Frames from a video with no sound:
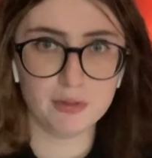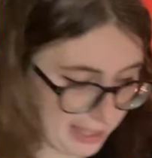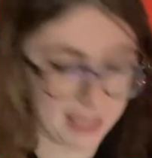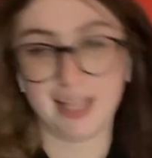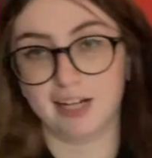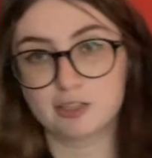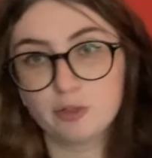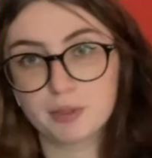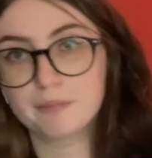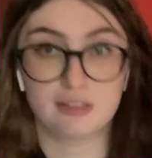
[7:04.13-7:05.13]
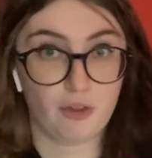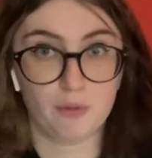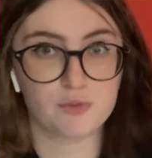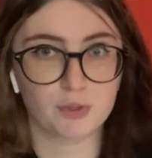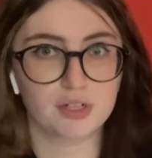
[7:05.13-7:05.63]
I got that in October. These other
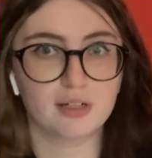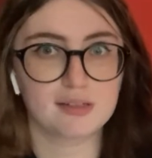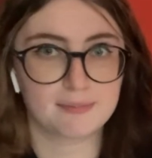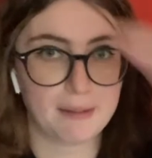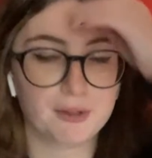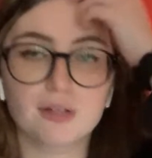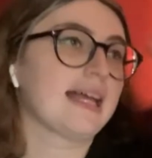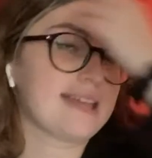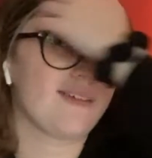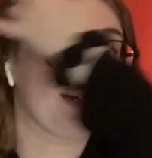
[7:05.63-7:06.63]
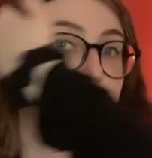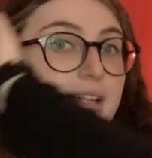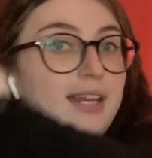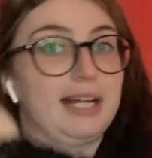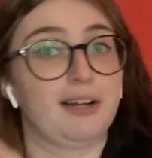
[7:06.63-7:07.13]
ones were in September. That's everything
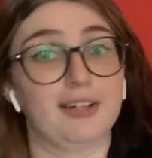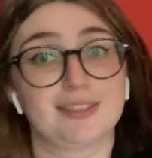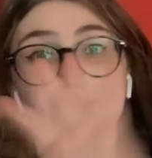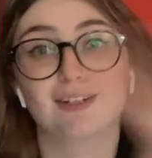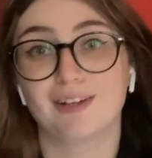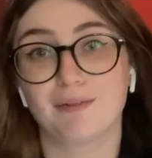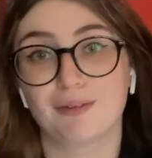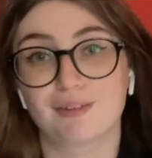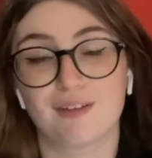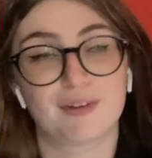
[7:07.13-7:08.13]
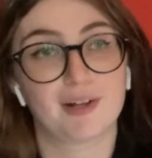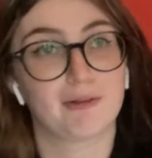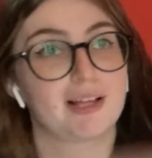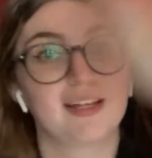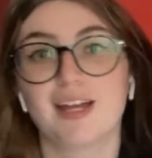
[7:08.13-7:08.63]
that I got. Sorry I went through that very
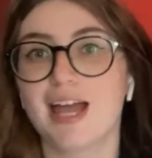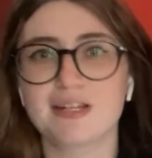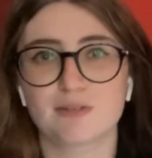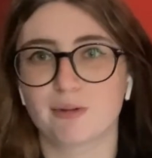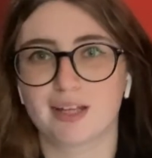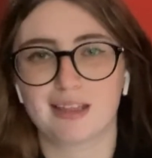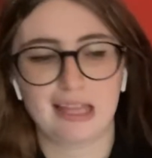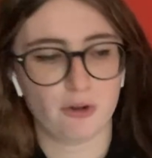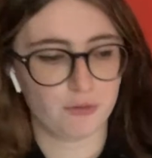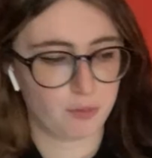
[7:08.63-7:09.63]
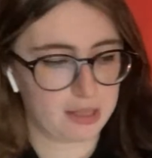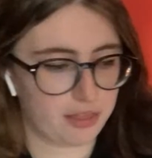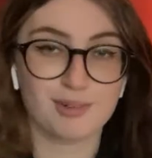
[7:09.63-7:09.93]
quickly. I just want to get that over with.